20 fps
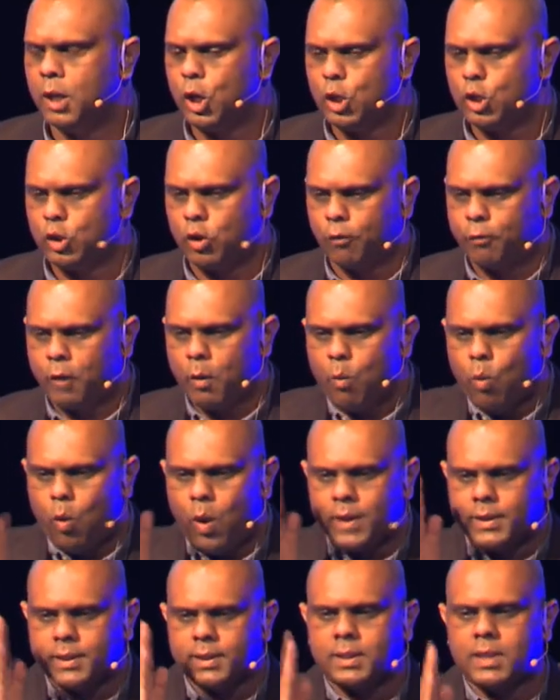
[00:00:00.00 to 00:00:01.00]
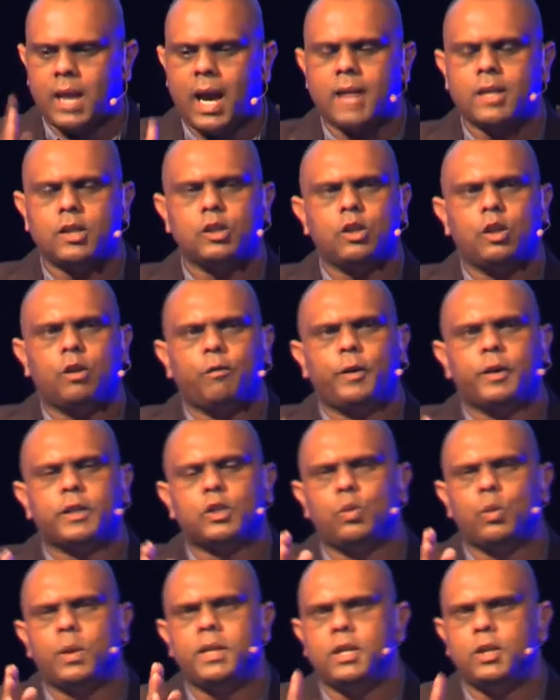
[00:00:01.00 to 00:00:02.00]
So from what started off as
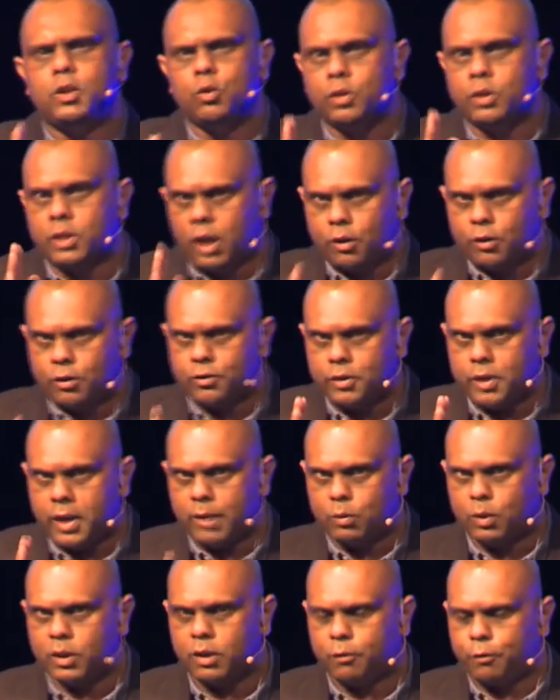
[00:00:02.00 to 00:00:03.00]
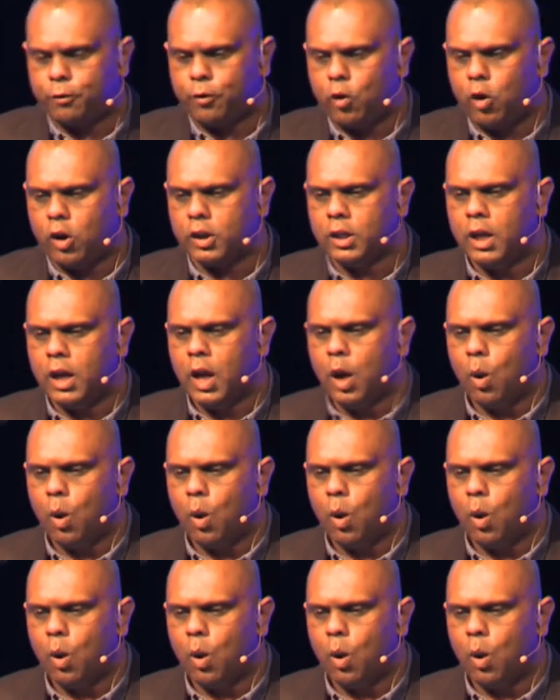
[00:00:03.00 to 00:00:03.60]
22,000 rand worth of fraud,